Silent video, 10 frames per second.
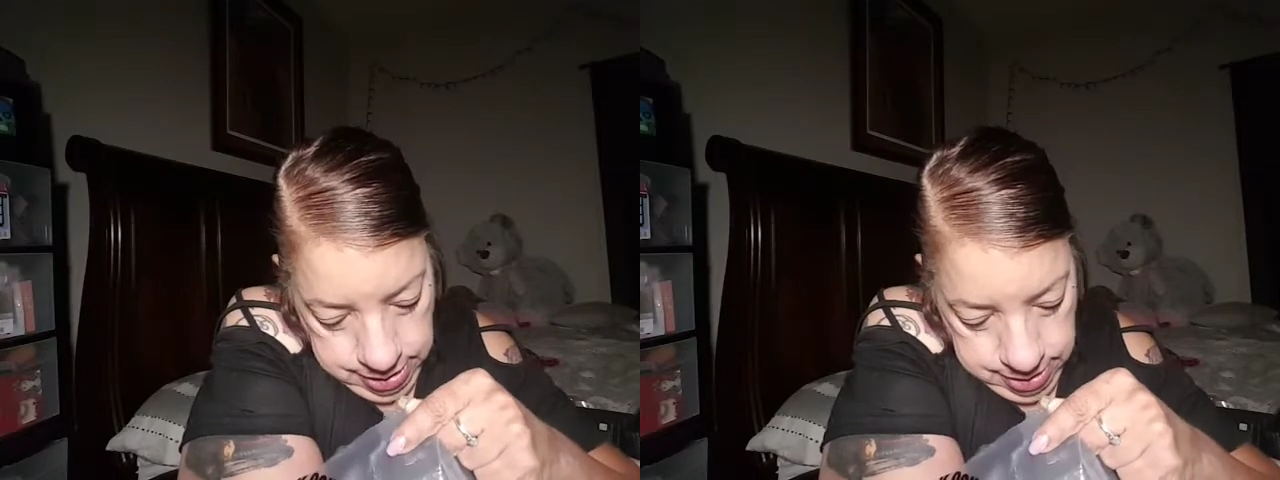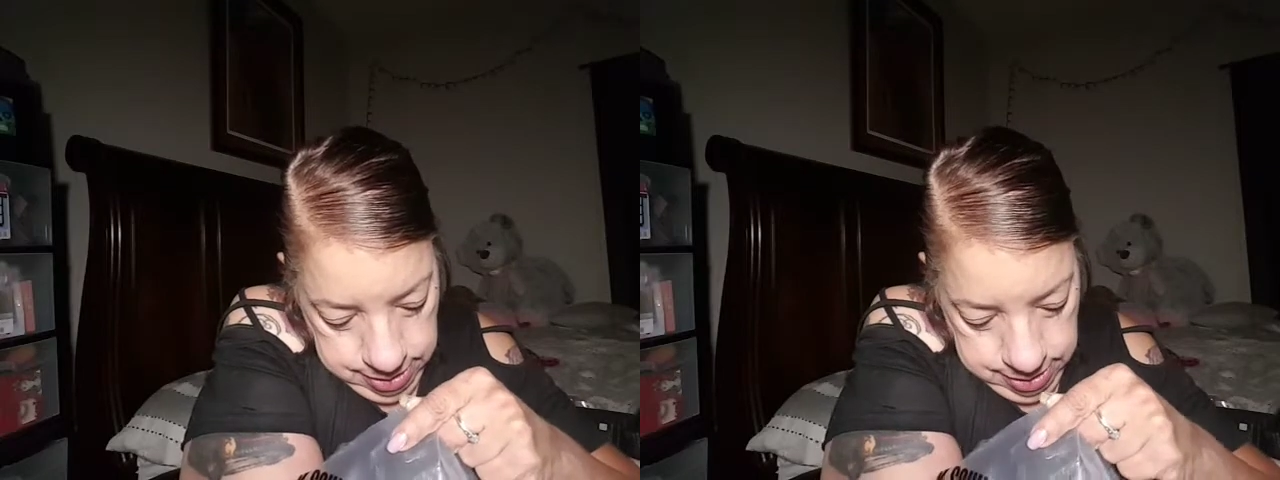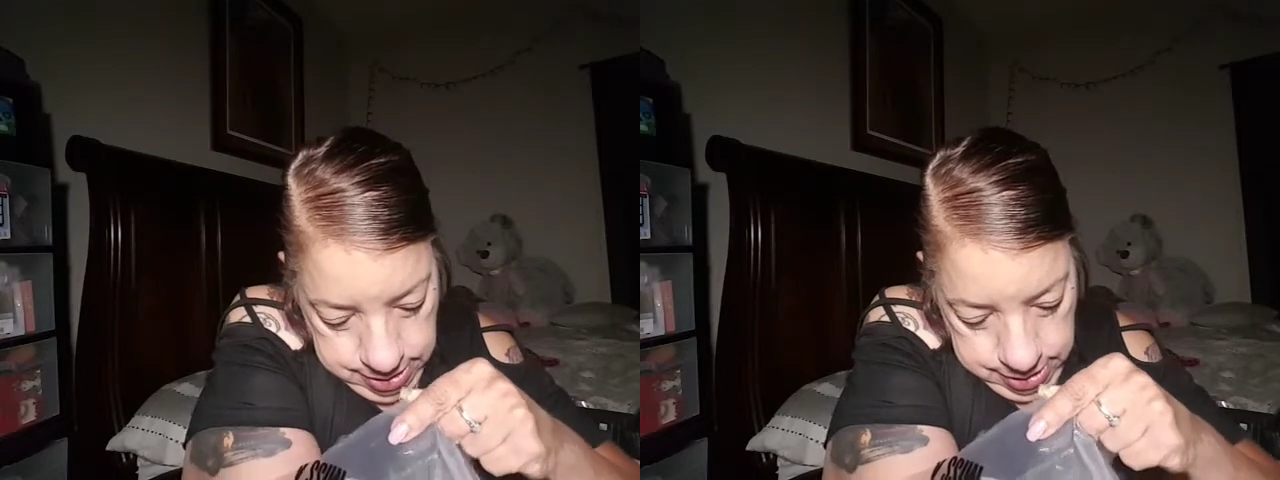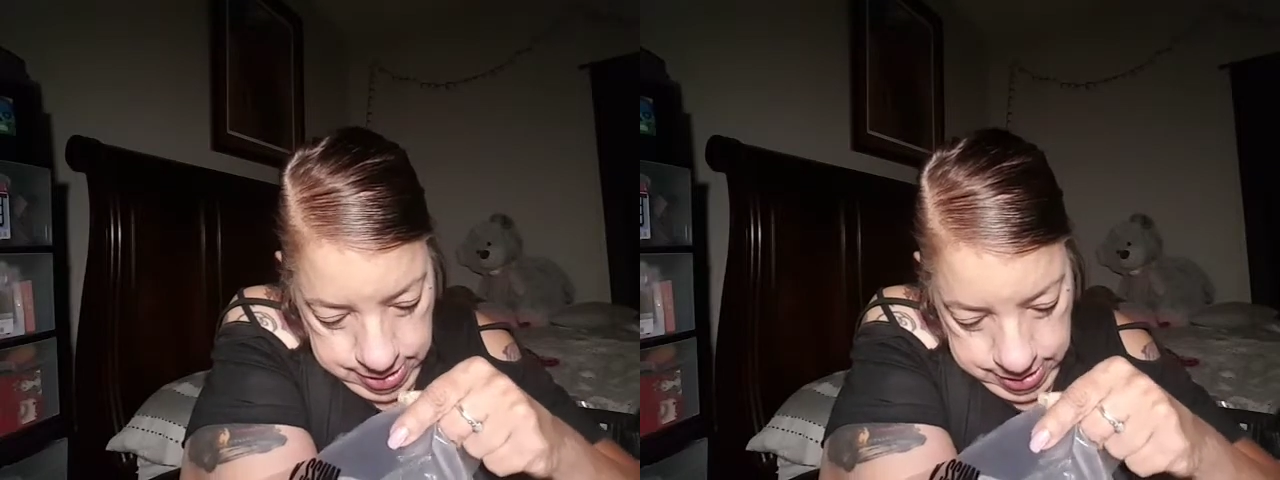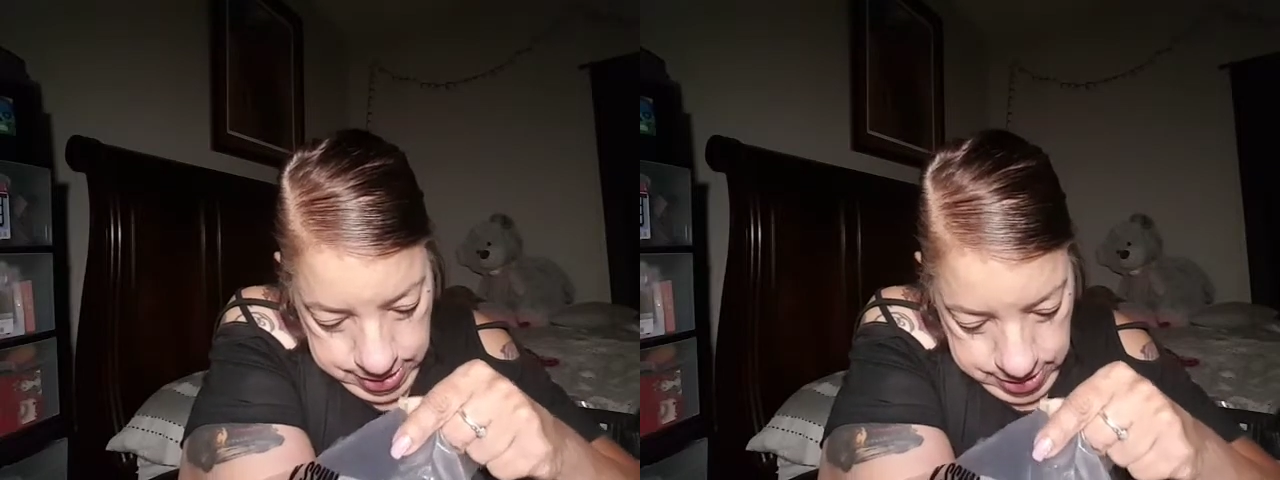And
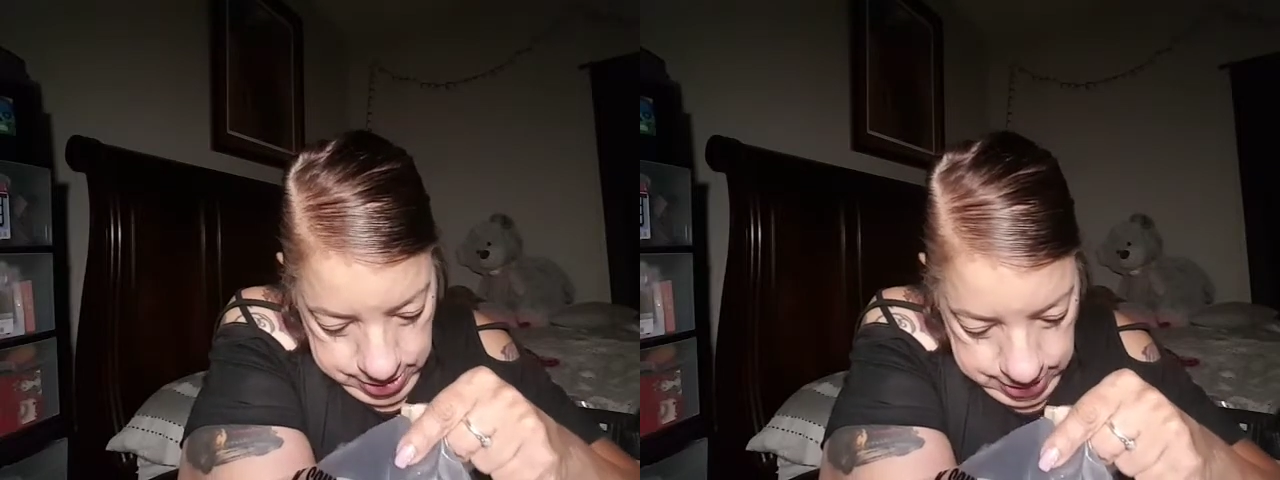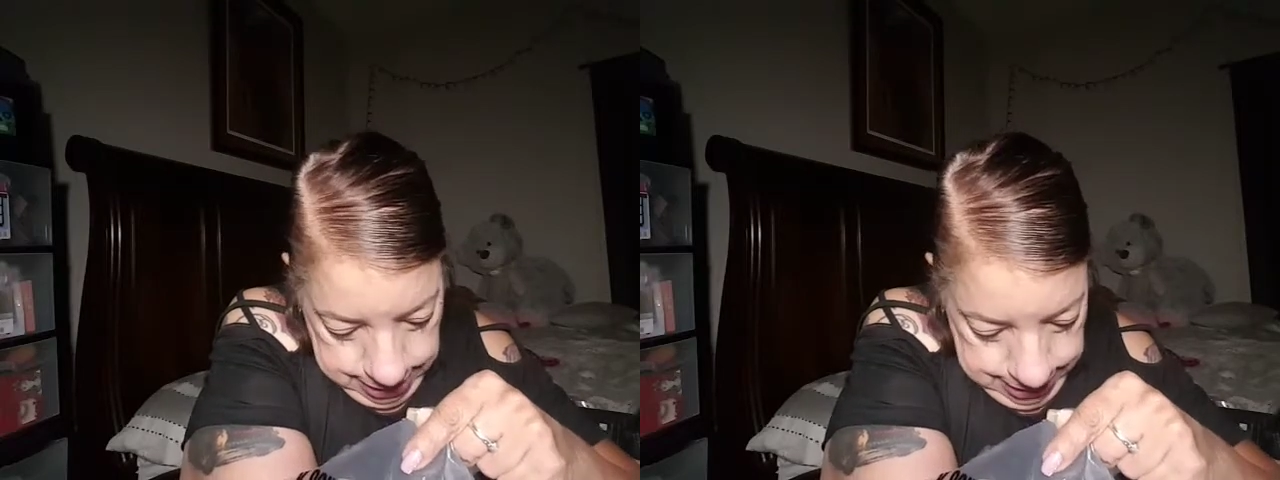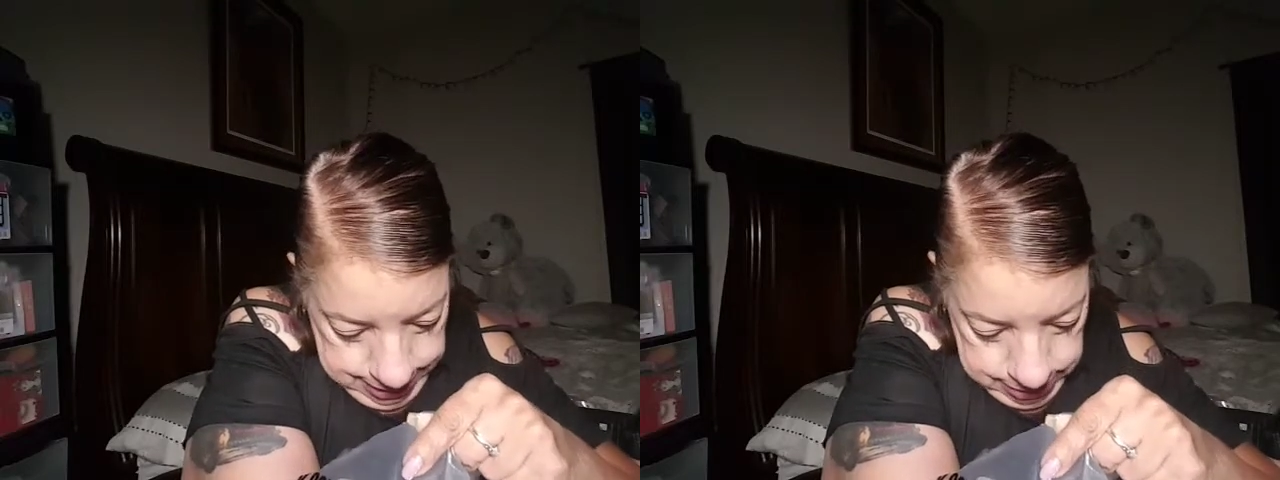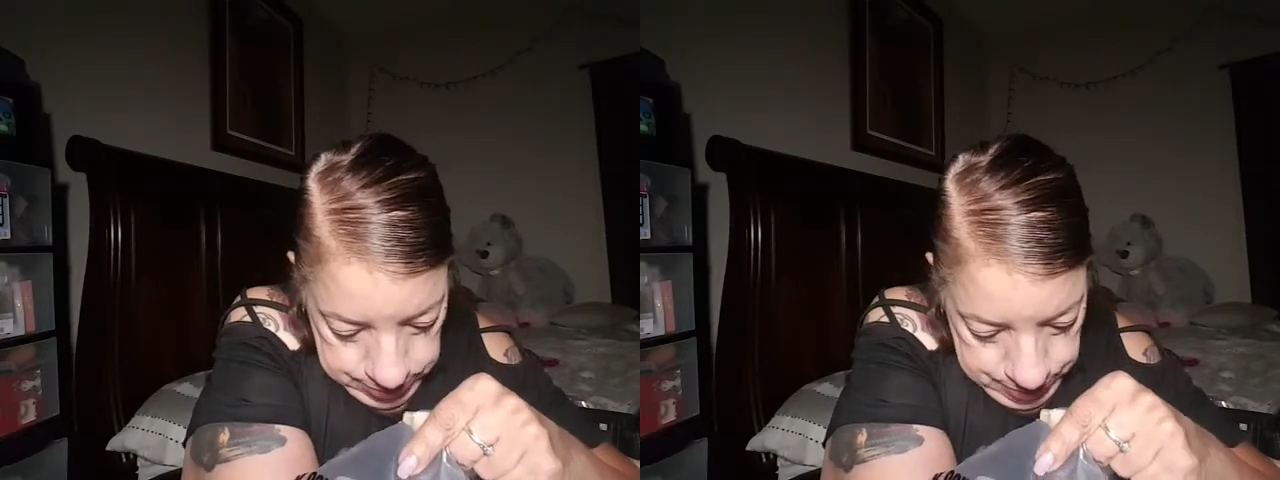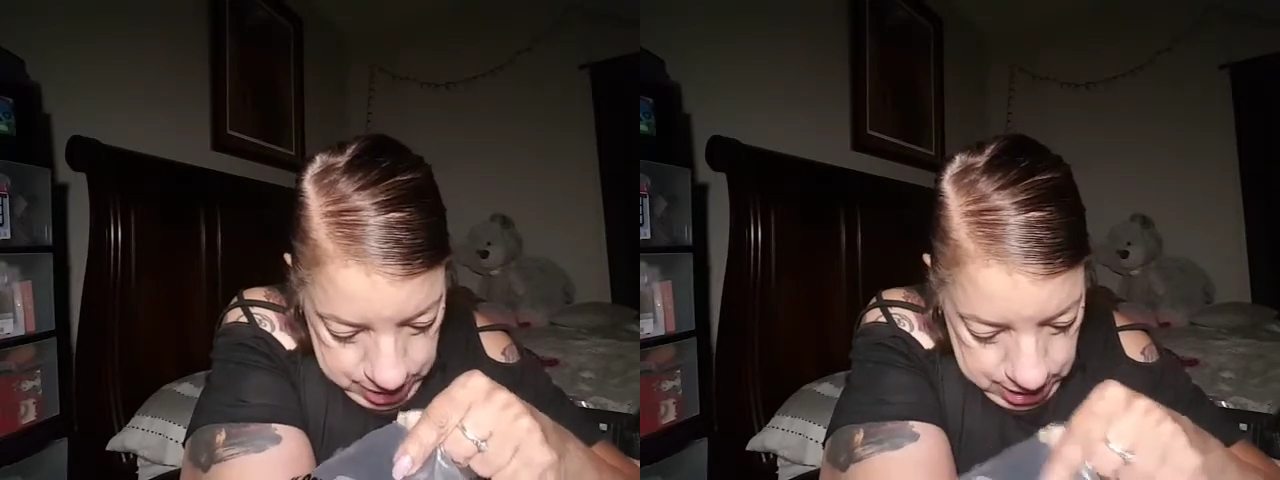then,
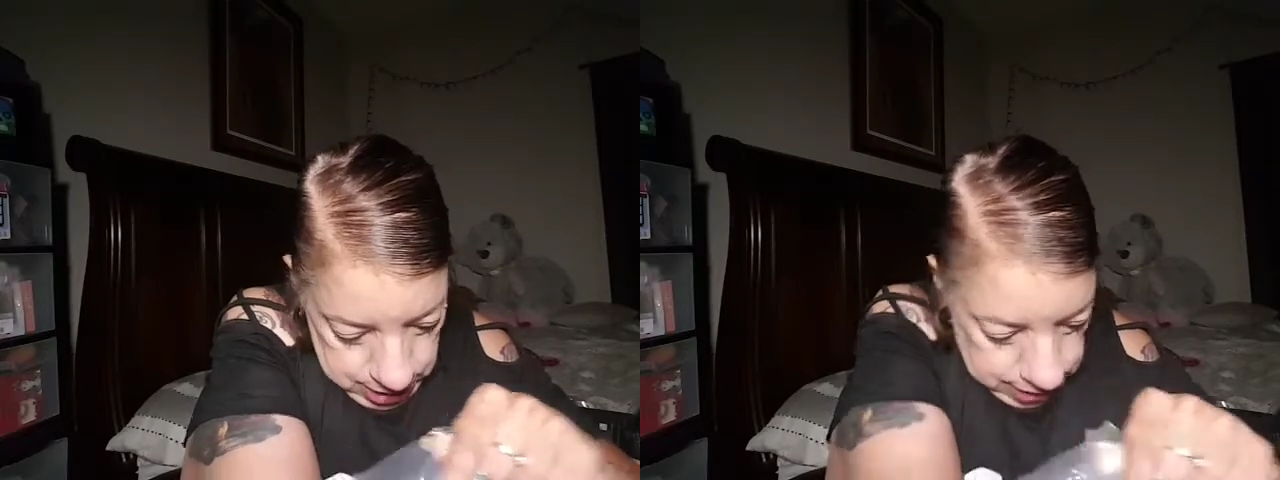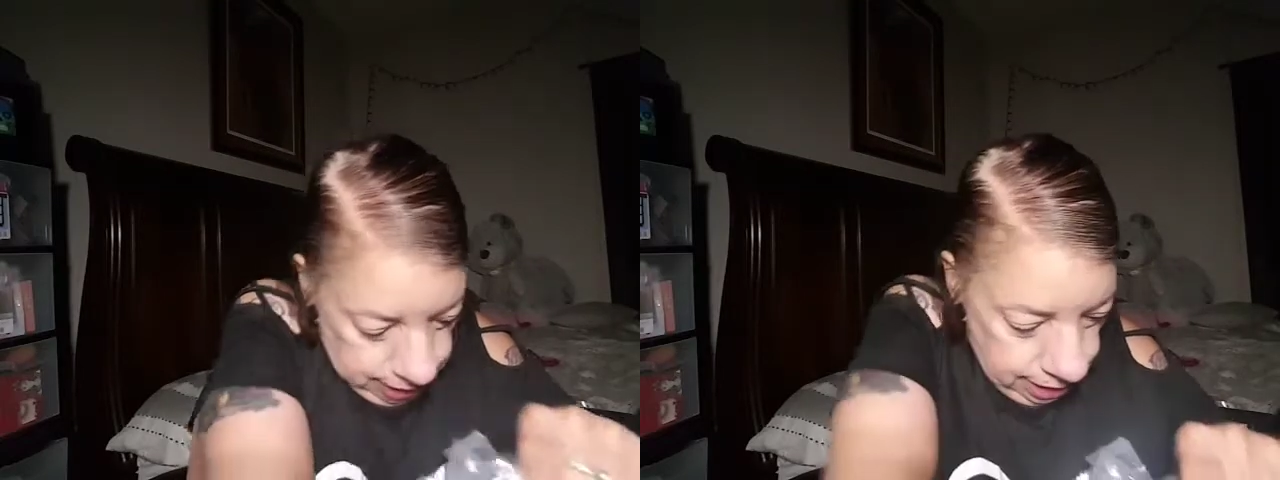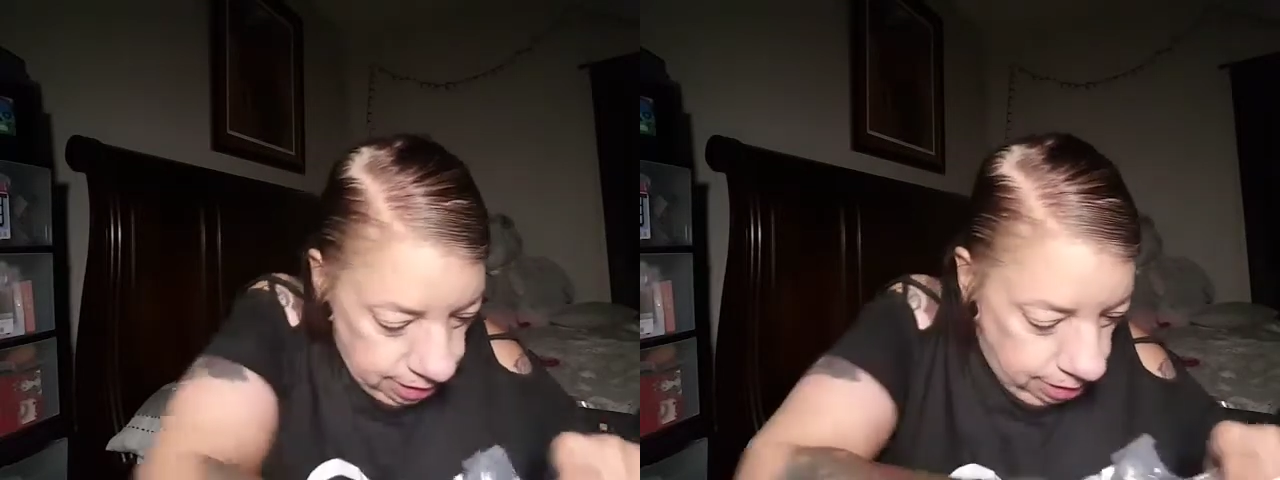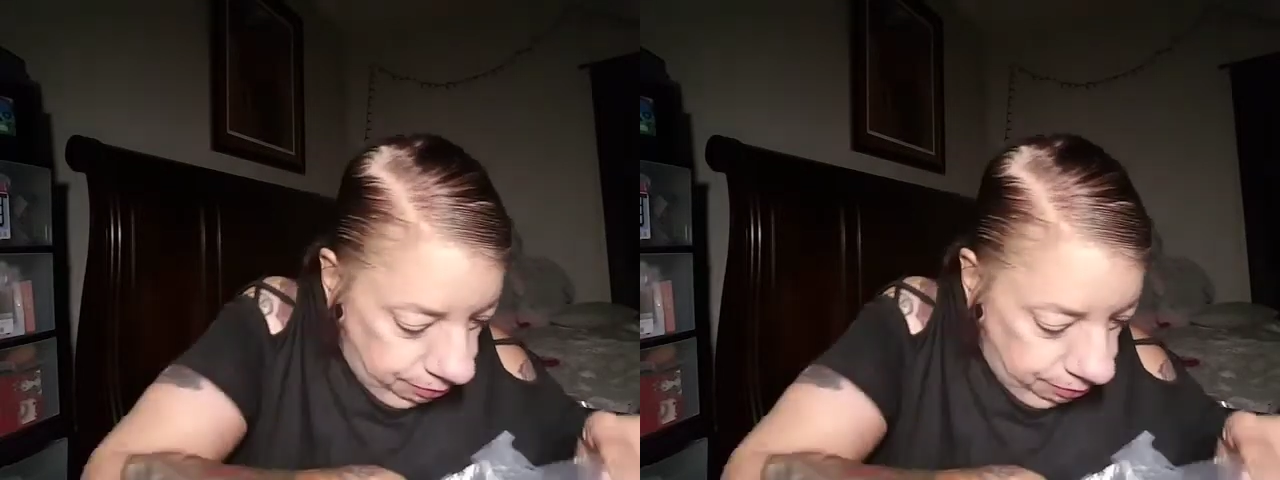last but not least,